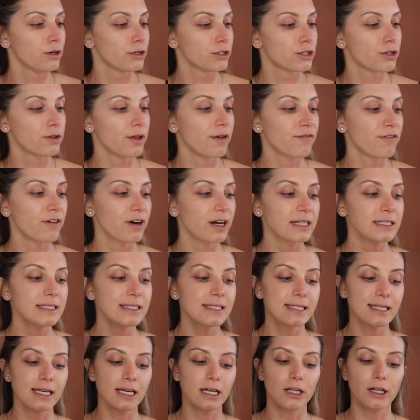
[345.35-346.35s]
So then for
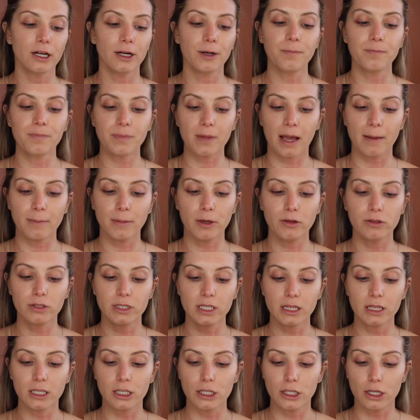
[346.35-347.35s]
concealer, I'm
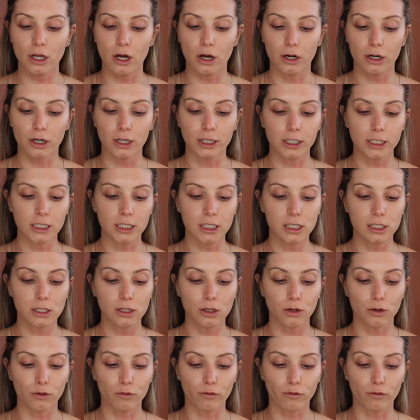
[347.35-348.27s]
using the NARS